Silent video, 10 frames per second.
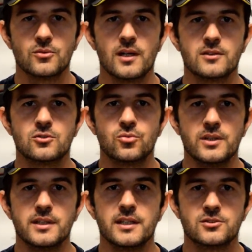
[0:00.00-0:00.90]
to run
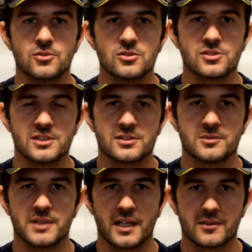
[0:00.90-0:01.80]
twin exhaust
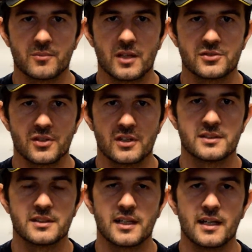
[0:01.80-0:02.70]
systems out both sides
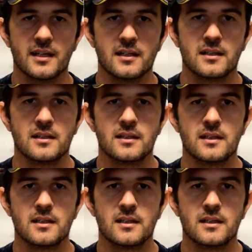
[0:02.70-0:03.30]
of the car,